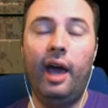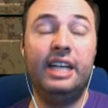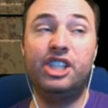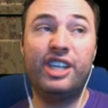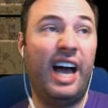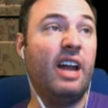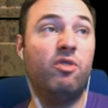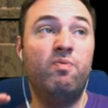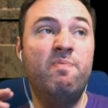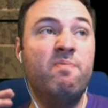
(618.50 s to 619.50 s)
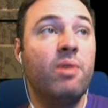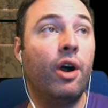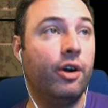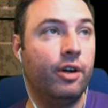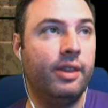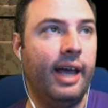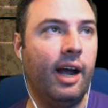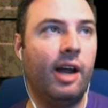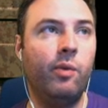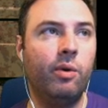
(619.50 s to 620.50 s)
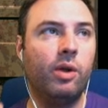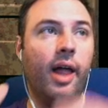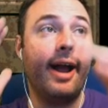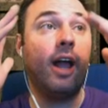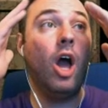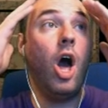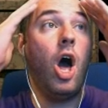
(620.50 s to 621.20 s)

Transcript: And just got murdered there. And we were like,